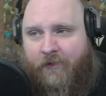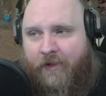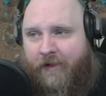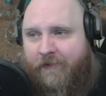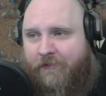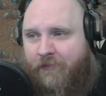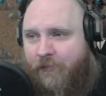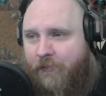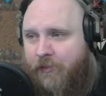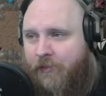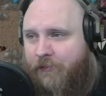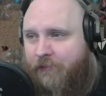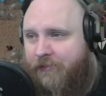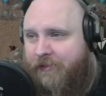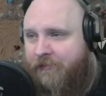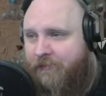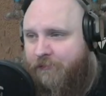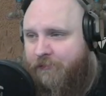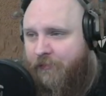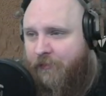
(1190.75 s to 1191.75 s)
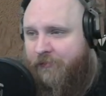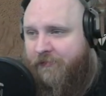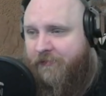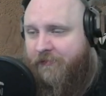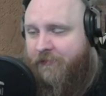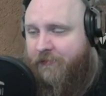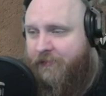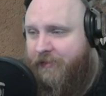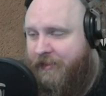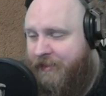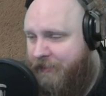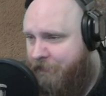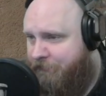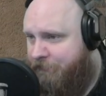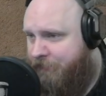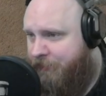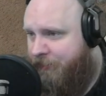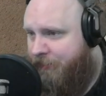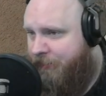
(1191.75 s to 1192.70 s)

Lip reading: light oil we need to process over here.